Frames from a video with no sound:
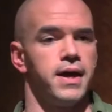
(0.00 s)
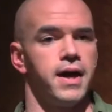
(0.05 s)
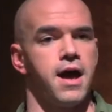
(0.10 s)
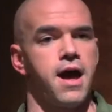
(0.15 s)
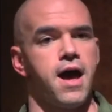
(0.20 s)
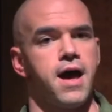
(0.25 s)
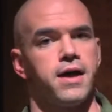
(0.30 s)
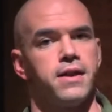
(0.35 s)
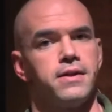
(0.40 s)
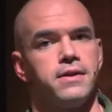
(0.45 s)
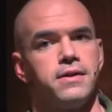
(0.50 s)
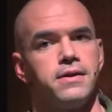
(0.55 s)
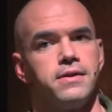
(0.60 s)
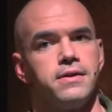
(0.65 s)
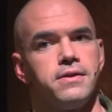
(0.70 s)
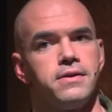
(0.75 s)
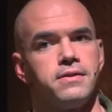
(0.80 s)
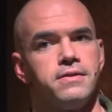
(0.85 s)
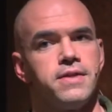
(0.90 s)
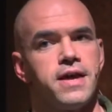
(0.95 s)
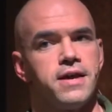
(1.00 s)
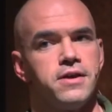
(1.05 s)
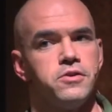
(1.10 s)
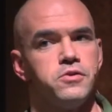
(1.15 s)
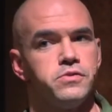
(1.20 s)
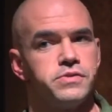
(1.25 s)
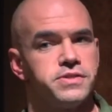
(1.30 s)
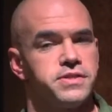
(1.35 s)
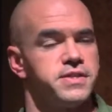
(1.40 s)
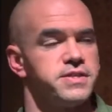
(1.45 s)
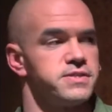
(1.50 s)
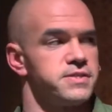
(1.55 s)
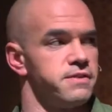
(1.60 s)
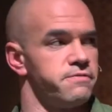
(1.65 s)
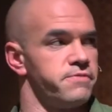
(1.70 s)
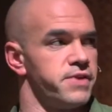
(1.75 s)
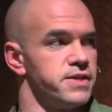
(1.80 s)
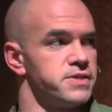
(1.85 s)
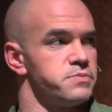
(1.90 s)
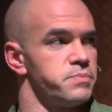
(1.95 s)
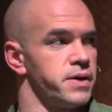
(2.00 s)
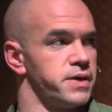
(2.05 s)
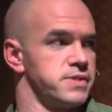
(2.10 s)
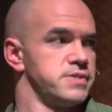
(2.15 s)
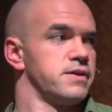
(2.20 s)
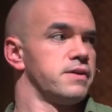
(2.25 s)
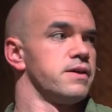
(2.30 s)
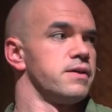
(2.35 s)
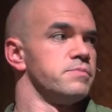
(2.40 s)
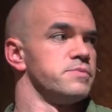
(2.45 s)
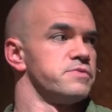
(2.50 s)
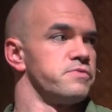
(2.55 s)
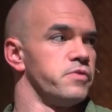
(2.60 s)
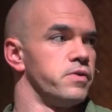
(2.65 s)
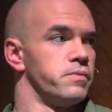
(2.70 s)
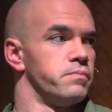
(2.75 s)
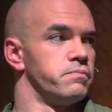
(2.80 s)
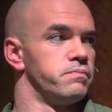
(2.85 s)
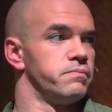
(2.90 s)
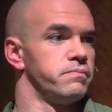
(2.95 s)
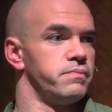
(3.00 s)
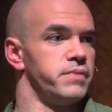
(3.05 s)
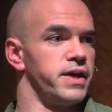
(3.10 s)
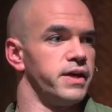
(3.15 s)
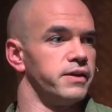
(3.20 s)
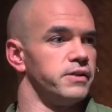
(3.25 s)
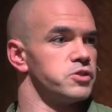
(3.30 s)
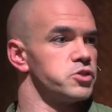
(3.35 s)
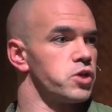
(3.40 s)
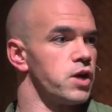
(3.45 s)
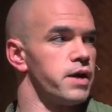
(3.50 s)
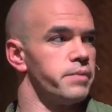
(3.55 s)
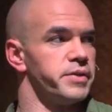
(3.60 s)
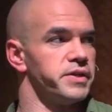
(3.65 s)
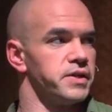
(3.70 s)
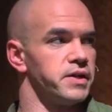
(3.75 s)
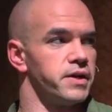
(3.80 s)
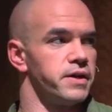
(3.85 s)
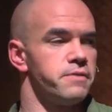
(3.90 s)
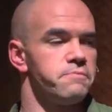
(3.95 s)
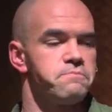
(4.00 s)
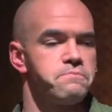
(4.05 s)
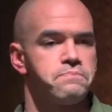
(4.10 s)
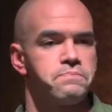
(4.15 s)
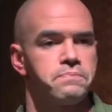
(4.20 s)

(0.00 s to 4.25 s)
and they used this defense because it comes from English common law,